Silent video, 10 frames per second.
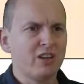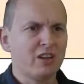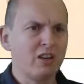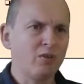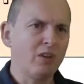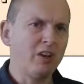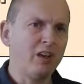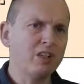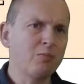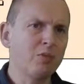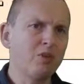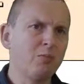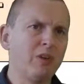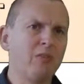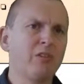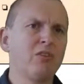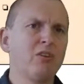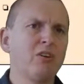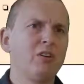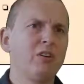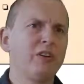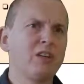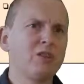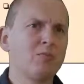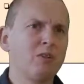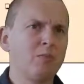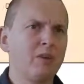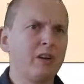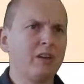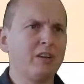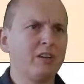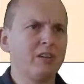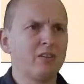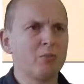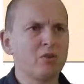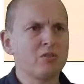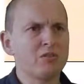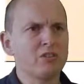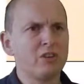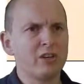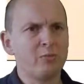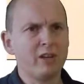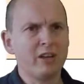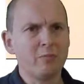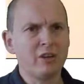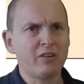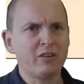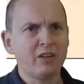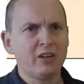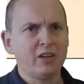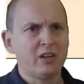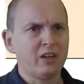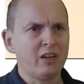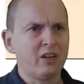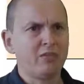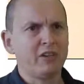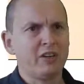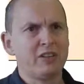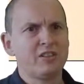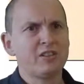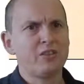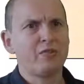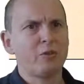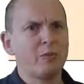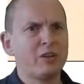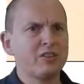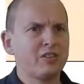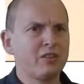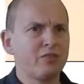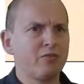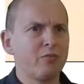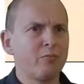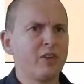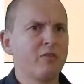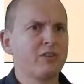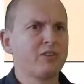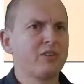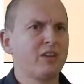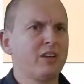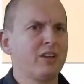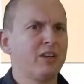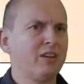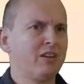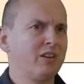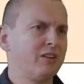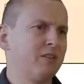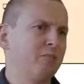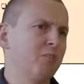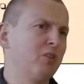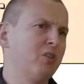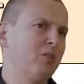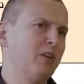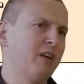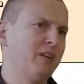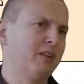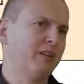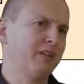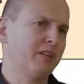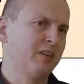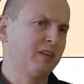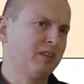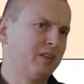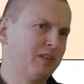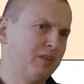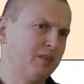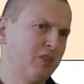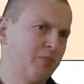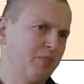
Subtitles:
And only last month we saw an announcement by the Boston startup Lightmatter of their 64 by 64 matrix multiplier chip.